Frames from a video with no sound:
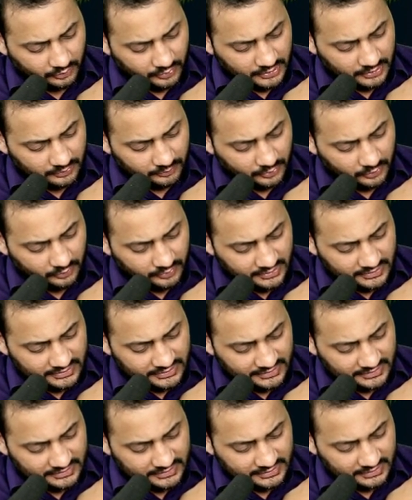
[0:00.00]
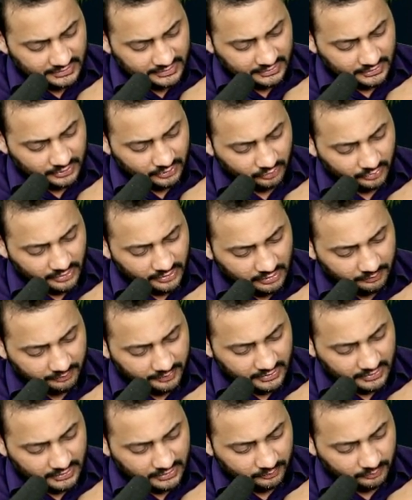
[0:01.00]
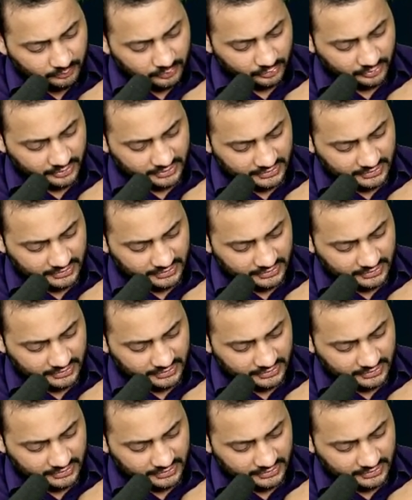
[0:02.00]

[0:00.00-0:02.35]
WACC into capital employed.